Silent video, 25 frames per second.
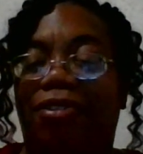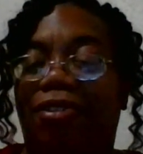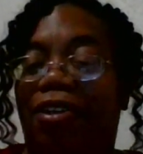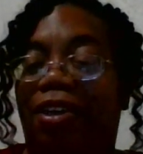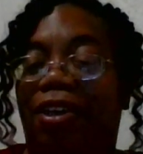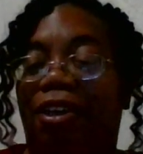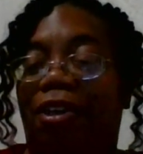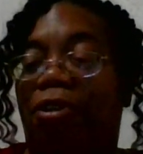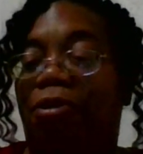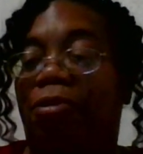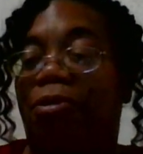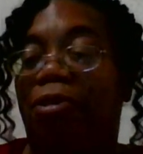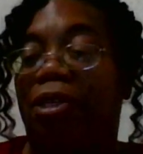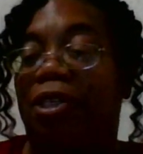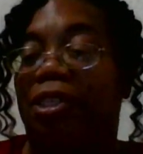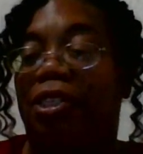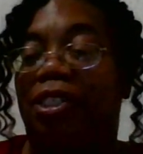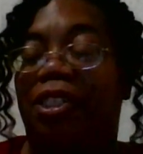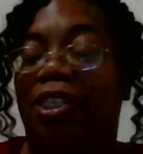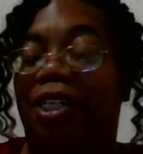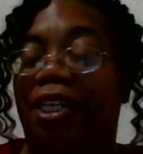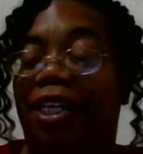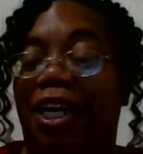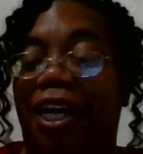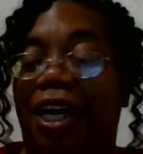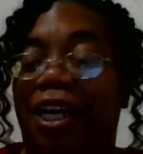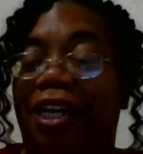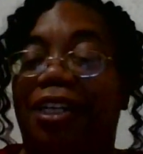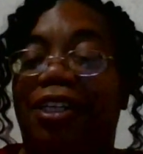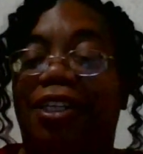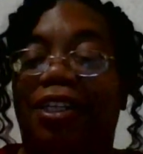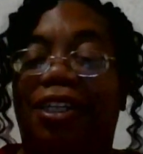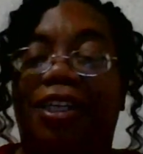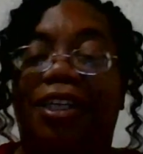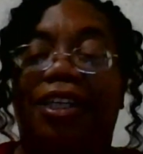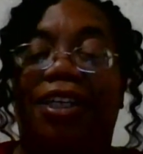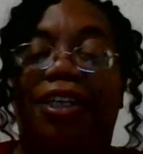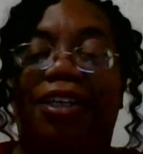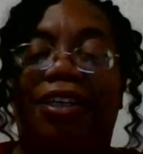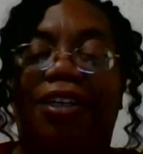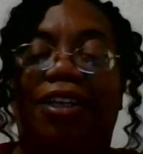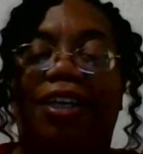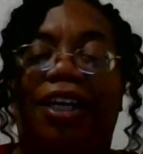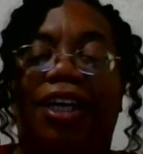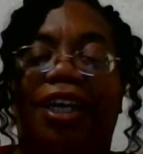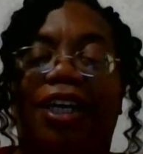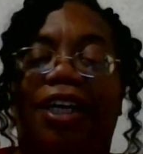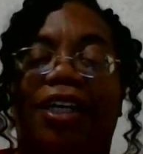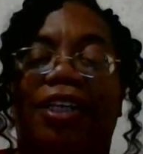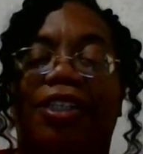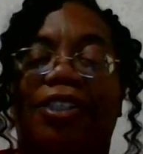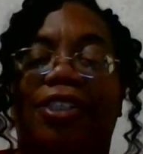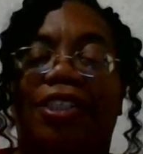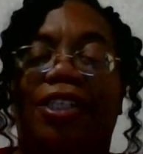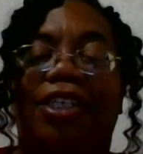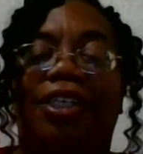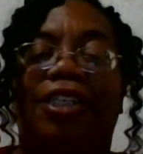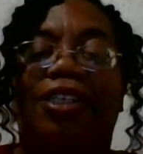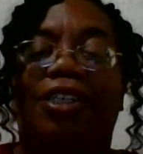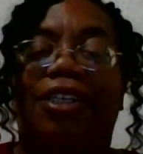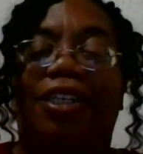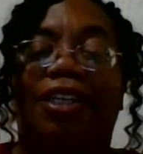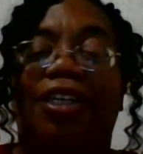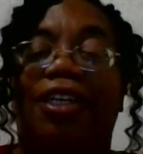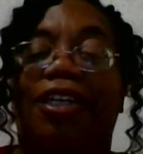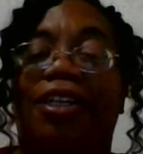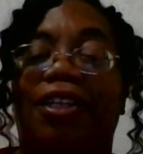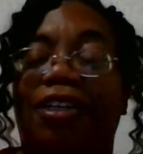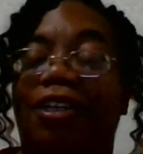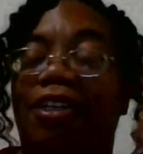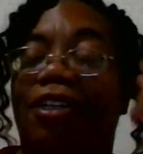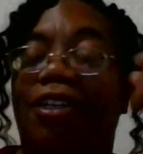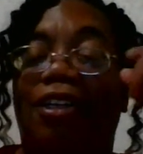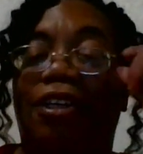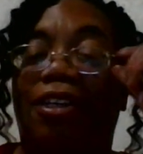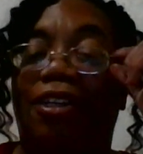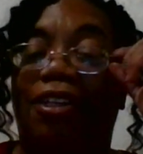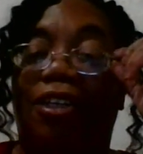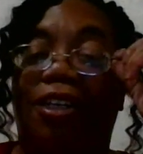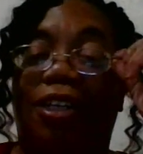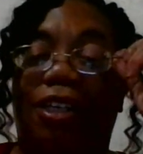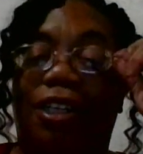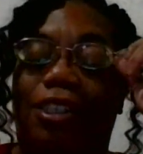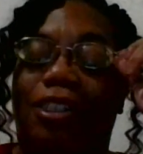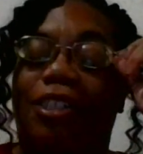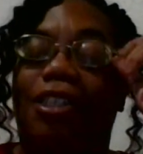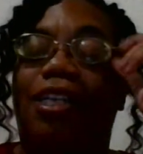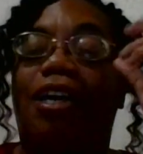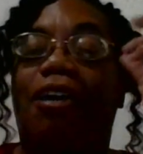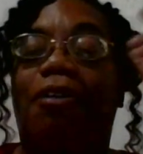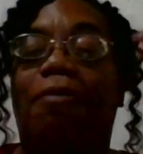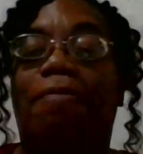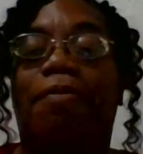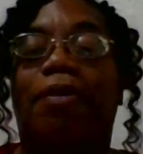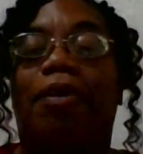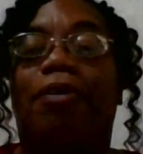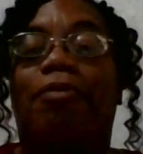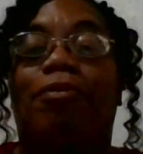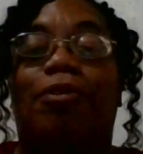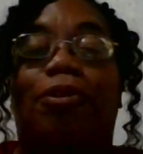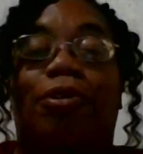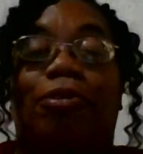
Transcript: in Christianity, and it's not about